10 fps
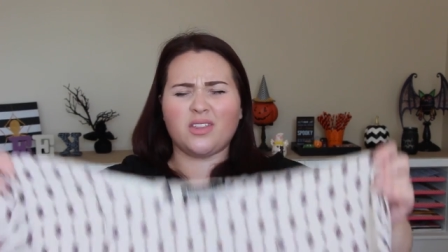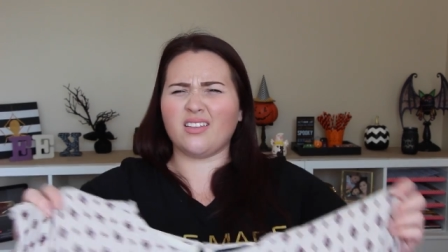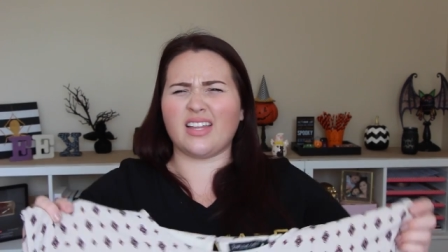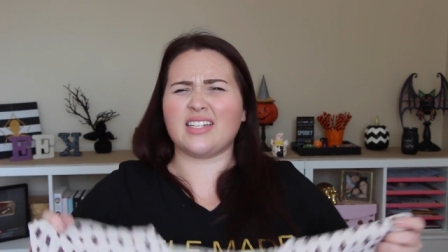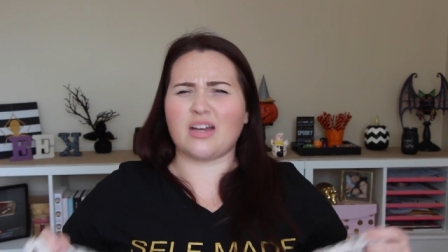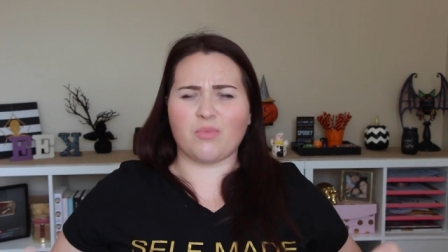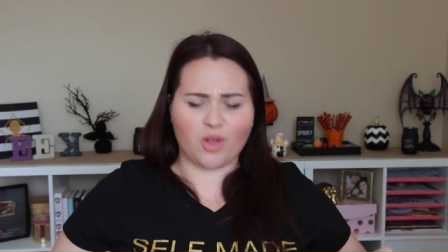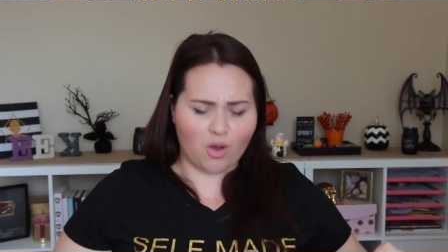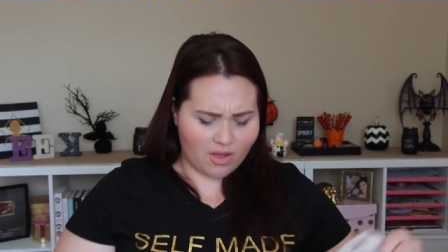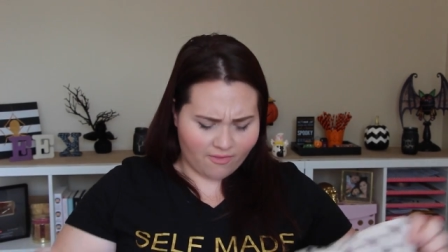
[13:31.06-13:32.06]
put the link down
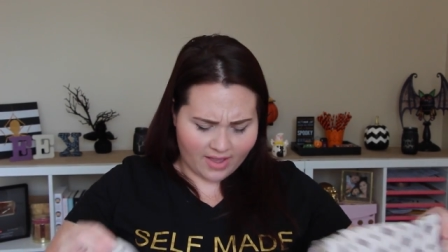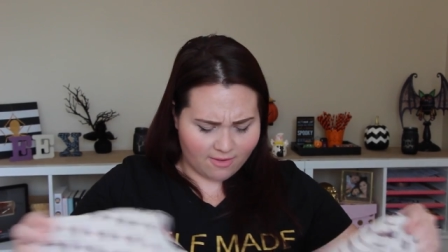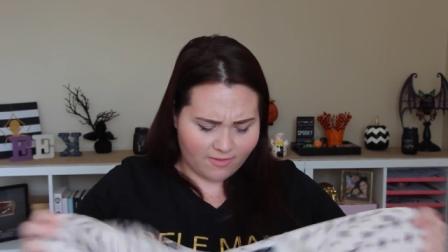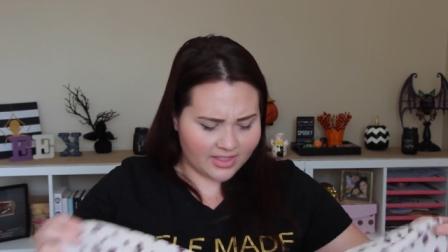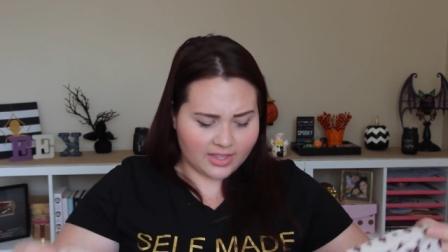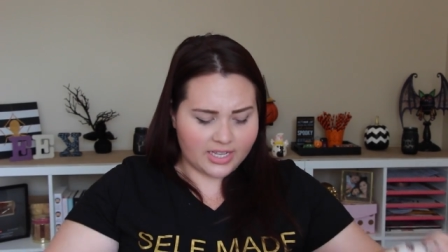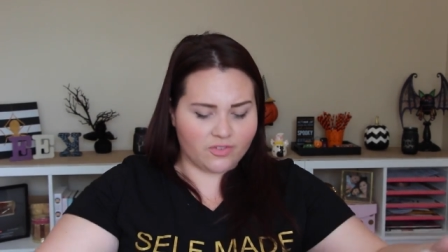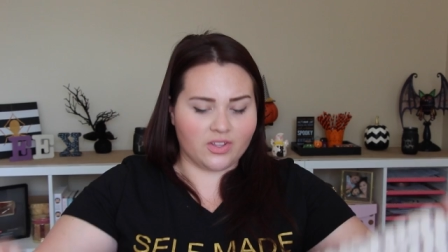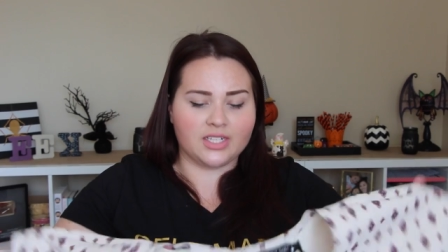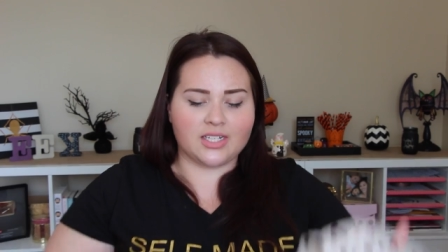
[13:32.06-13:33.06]
below if I can find the
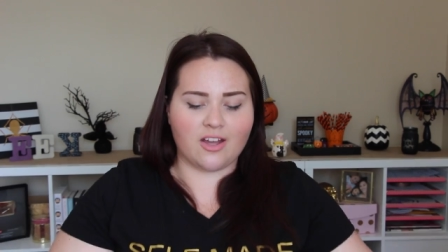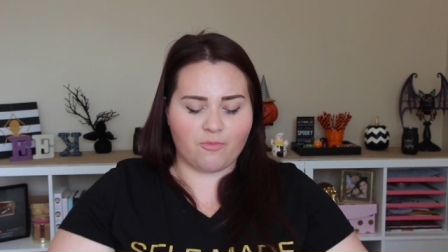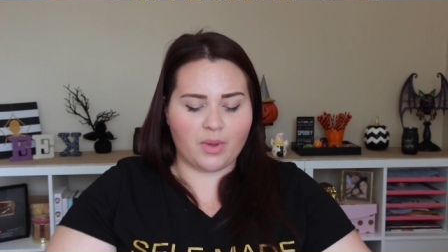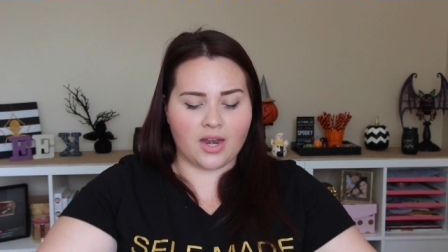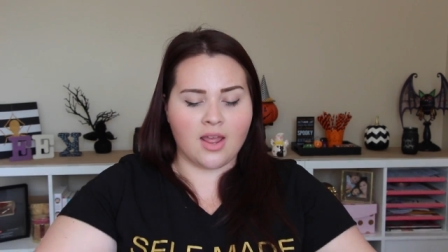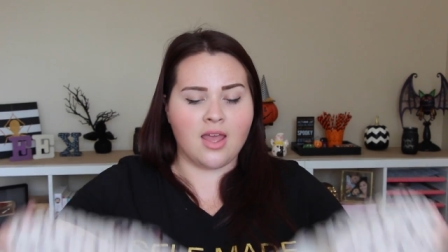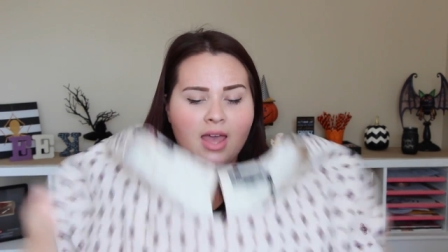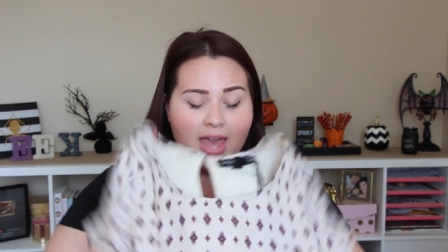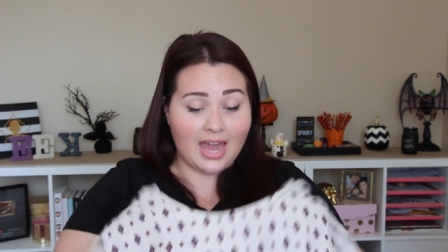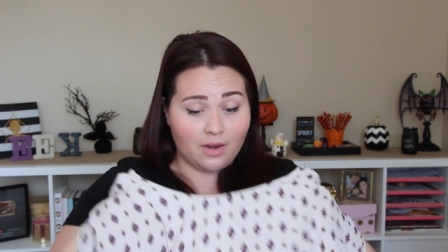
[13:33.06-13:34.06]
links for this stuff. But
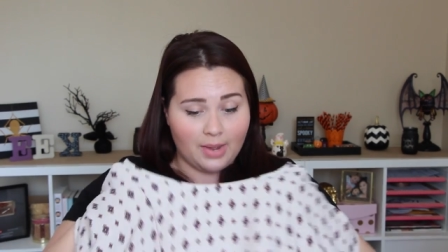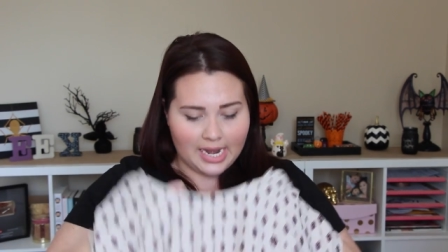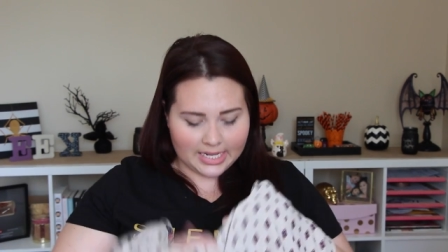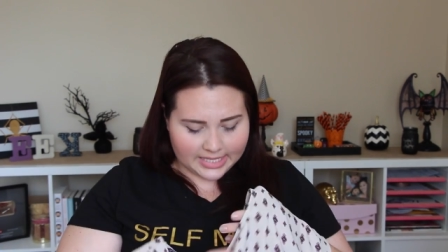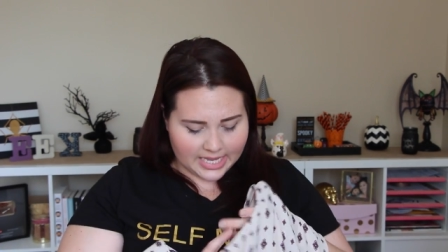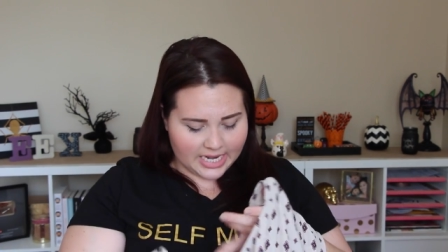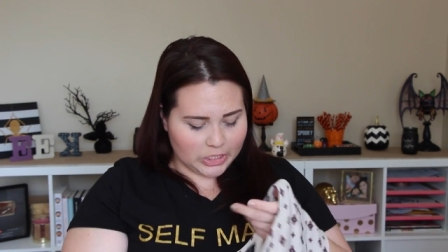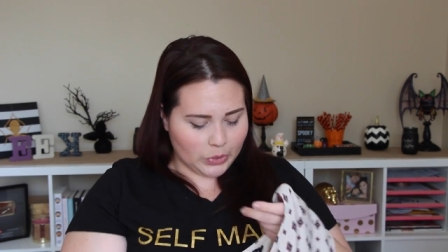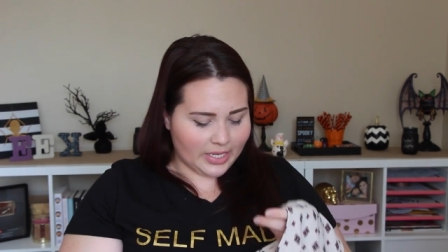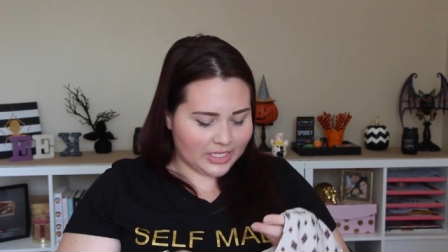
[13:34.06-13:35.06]
anyway, let's get
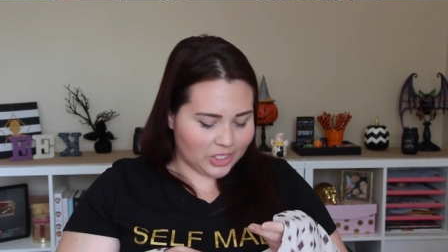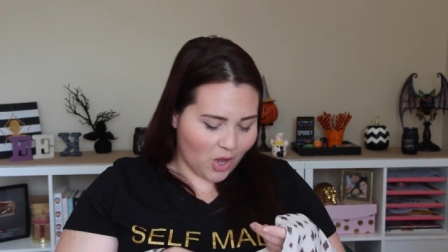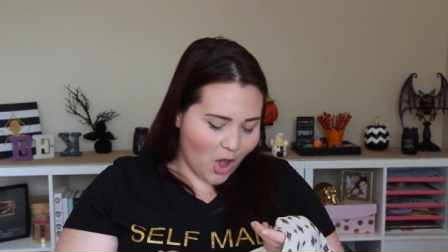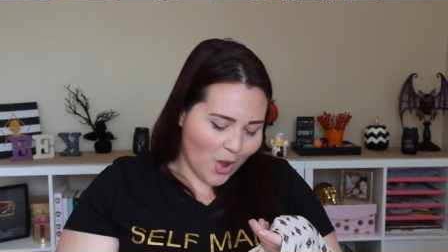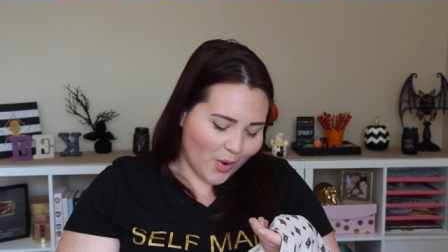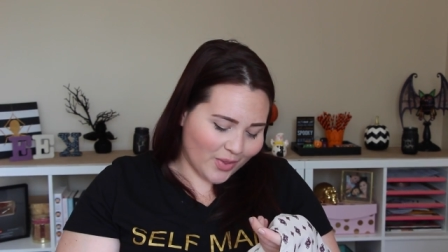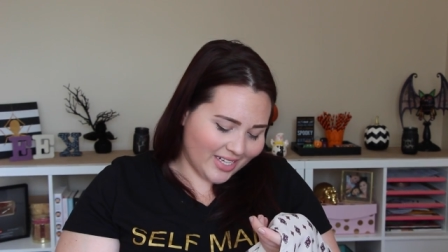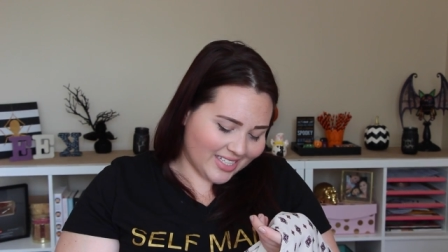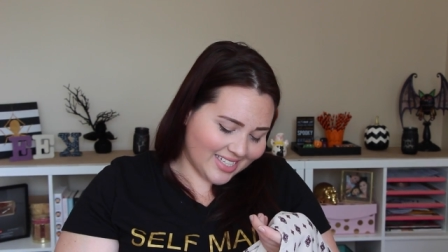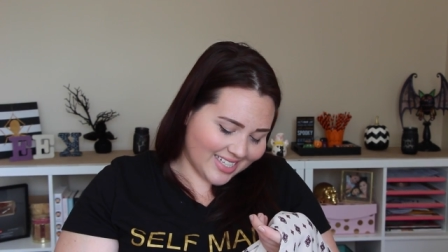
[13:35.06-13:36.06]
into it. So
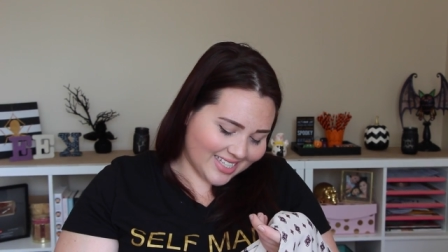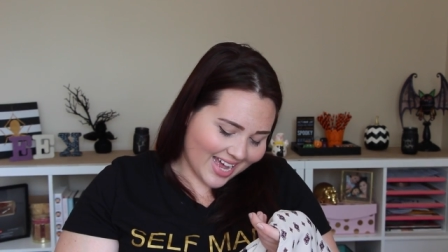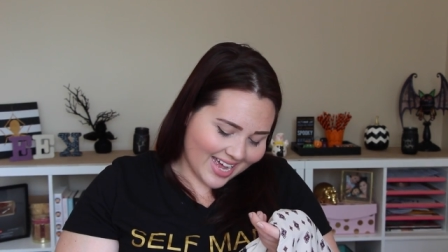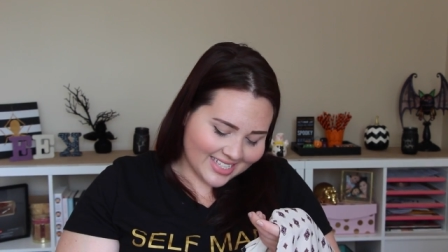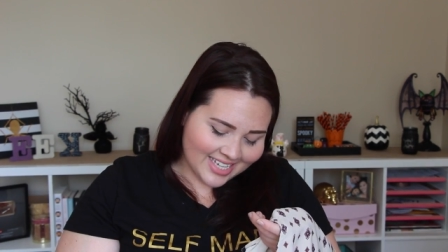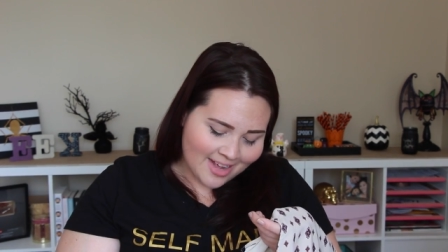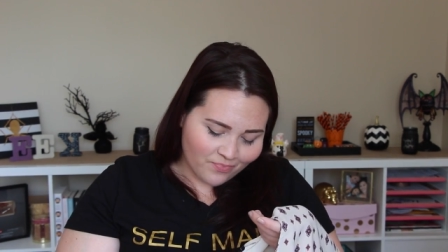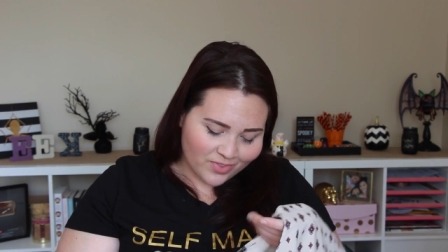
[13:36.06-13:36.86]
this is a size